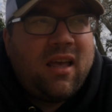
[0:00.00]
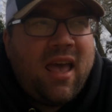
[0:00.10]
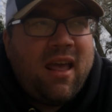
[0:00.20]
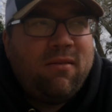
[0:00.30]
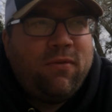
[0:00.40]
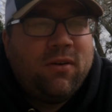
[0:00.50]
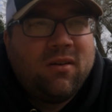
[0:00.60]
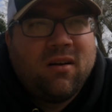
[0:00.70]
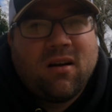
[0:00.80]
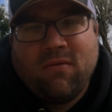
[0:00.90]
and
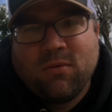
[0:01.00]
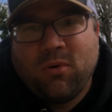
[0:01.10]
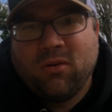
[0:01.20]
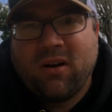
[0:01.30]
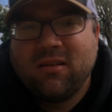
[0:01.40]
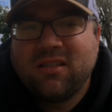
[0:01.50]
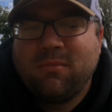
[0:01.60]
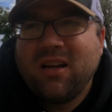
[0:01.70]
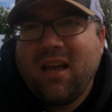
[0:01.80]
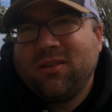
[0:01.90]
feeling uncomfortable around
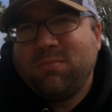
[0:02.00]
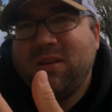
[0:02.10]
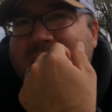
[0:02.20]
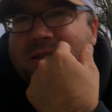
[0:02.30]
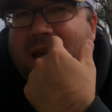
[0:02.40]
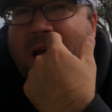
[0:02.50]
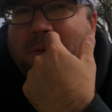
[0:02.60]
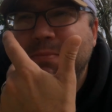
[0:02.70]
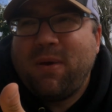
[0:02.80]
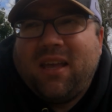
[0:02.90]
somebody else, because I
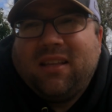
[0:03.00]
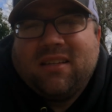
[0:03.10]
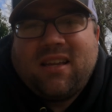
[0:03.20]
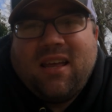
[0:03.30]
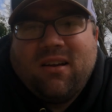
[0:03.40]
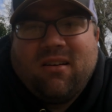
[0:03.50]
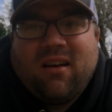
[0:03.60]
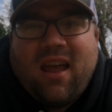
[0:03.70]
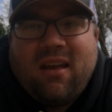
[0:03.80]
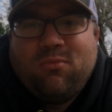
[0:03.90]
was paying to stay here
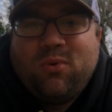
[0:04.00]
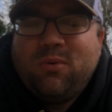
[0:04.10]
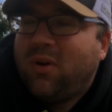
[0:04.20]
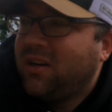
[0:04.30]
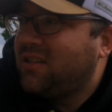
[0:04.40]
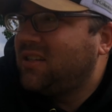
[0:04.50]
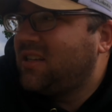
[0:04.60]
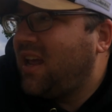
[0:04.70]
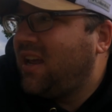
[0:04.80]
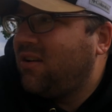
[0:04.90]
and we wanted to
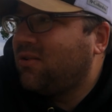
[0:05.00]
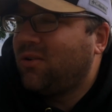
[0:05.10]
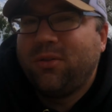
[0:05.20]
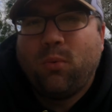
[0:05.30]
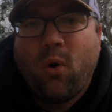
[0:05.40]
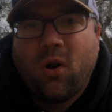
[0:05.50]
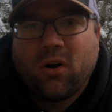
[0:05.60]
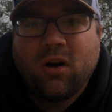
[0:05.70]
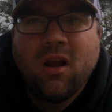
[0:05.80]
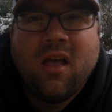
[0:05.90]
stay here on the
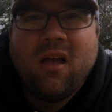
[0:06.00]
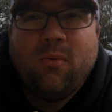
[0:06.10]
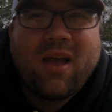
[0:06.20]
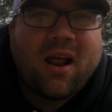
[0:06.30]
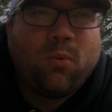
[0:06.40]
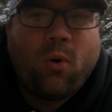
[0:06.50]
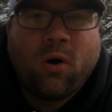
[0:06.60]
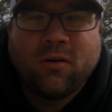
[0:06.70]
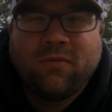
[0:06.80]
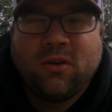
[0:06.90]
water. We had a
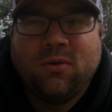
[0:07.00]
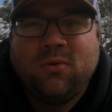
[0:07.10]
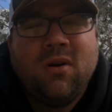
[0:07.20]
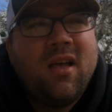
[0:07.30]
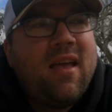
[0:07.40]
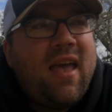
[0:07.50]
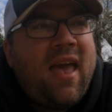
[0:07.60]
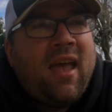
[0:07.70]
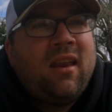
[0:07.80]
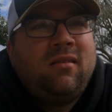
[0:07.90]
water view
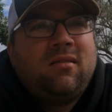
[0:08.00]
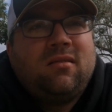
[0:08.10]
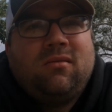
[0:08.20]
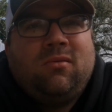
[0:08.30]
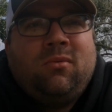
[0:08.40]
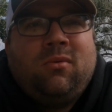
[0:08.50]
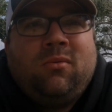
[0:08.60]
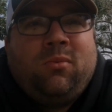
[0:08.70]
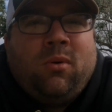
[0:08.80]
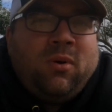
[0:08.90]
and
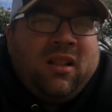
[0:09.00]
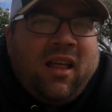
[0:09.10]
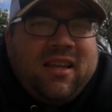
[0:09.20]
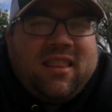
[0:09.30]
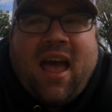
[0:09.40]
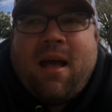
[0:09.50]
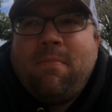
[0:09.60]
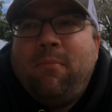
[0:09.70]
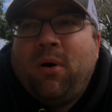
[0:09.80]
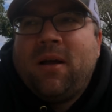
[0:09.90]
we like that,
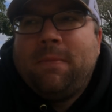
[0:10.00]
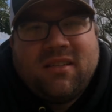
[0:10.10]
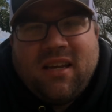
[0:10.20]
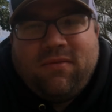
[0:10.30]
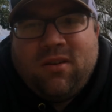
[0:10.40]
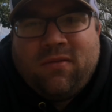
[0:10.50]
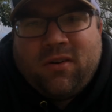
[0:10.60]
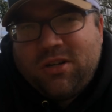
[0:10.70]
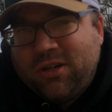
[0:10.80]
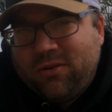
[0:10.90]
but the safety of
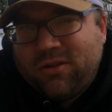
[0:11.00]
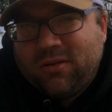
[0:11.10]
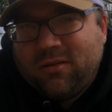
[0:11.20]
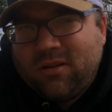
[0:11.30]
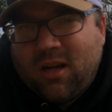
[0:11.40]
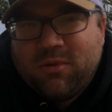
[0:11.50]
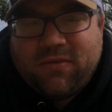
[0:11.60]
our children comes